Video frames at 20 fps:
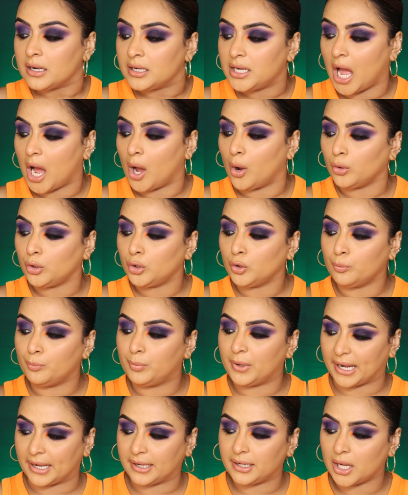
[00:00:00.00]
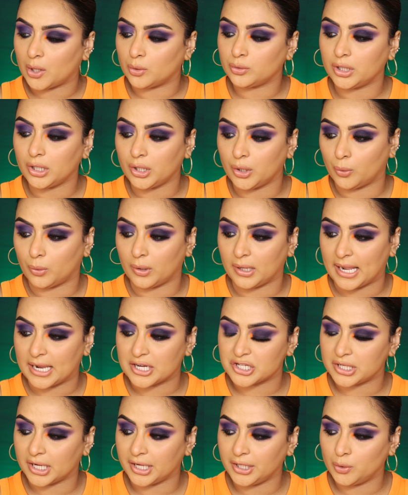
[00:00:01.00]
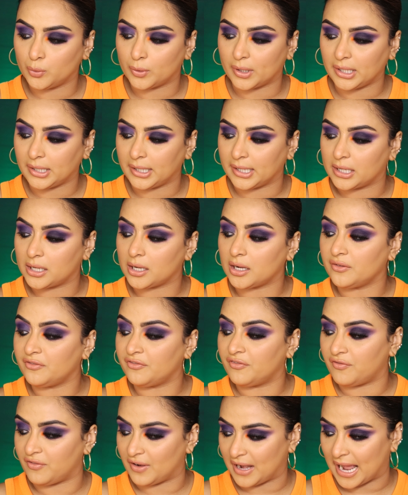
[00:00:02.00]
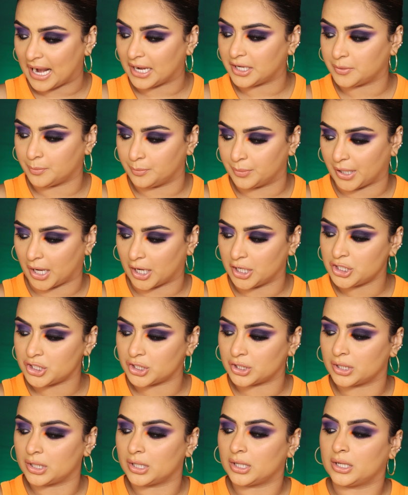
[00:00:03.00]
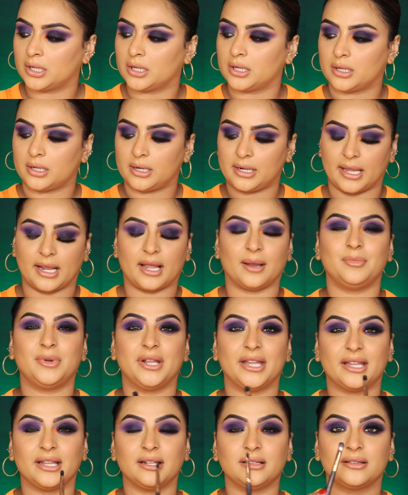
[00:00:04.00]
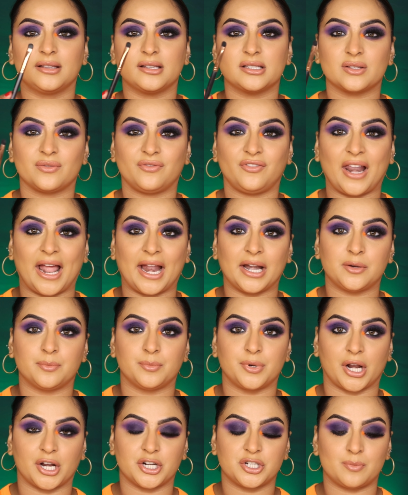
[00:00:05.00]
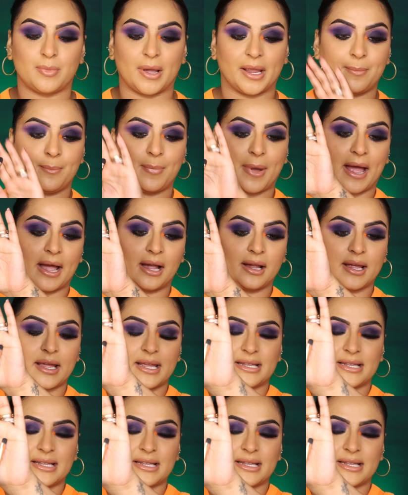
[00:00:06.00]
Now to blend out the lower lash line, you can take a flat brush. Like I'm taking this flat brush by PAC.